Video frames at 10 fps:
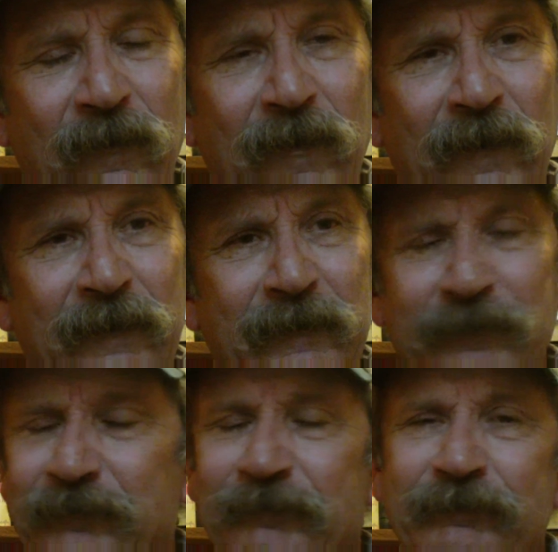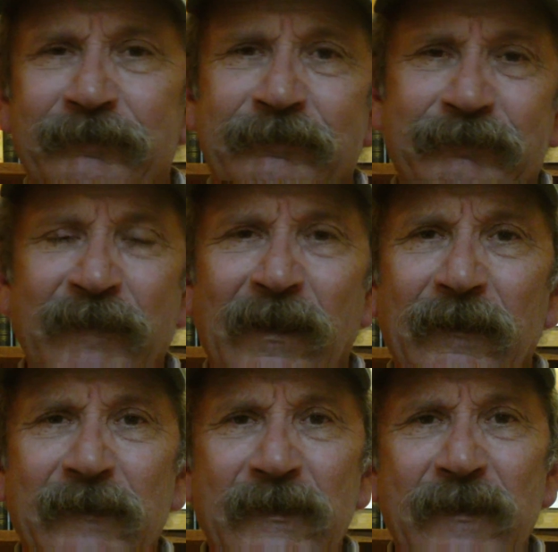Well, in
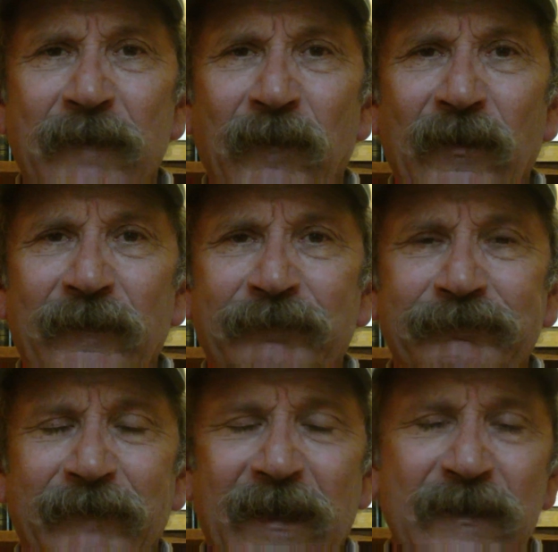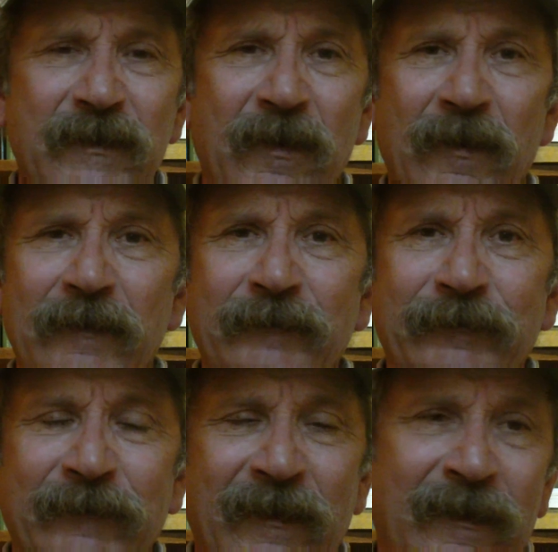middle of December, I started
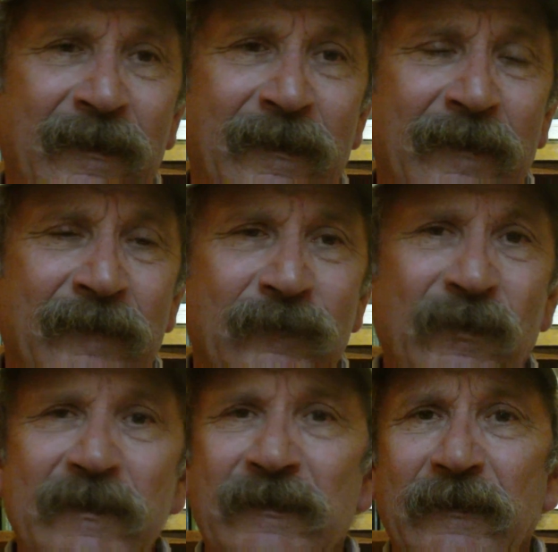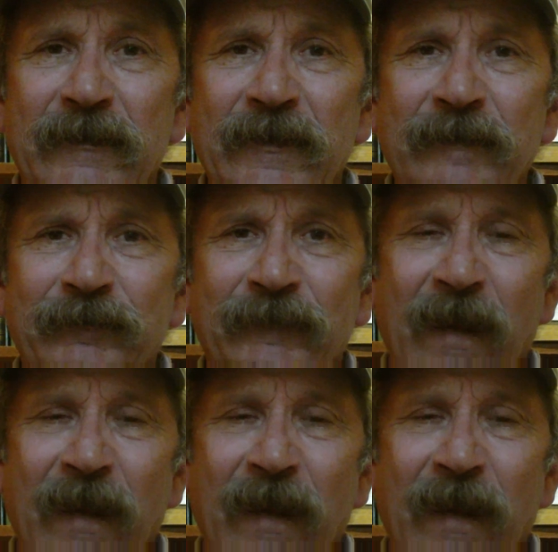researching.